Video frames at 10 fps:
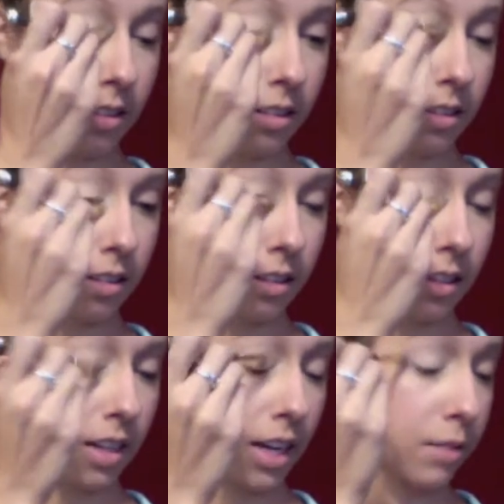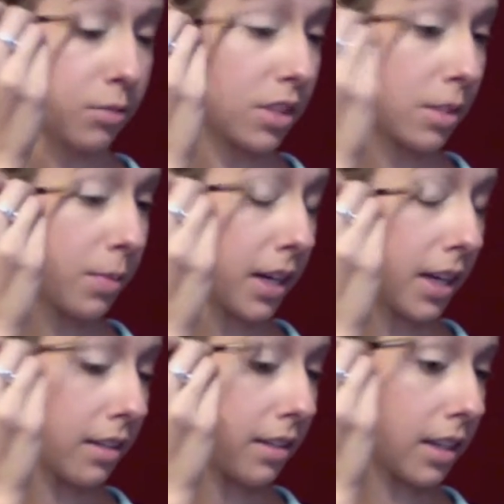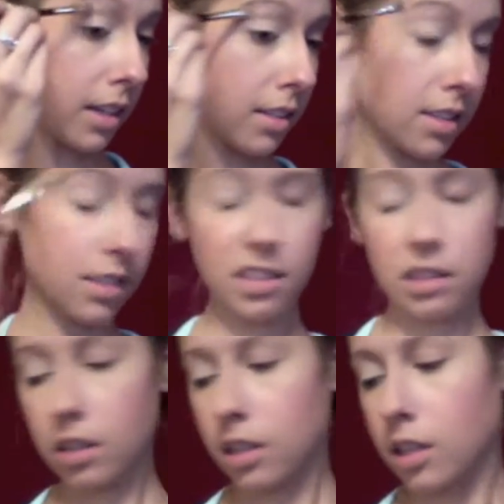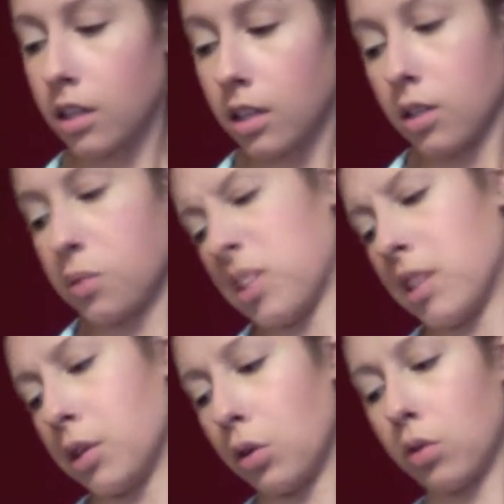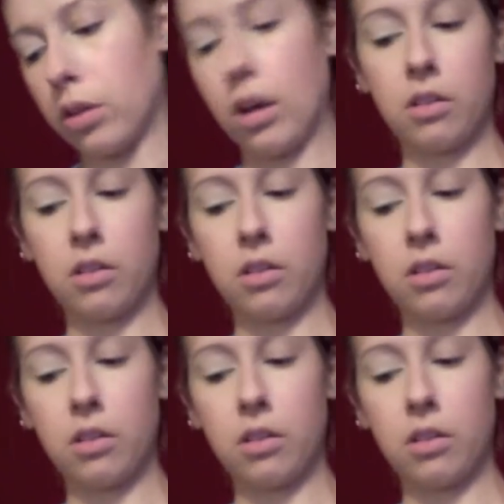And I'm just applying this with an old long comb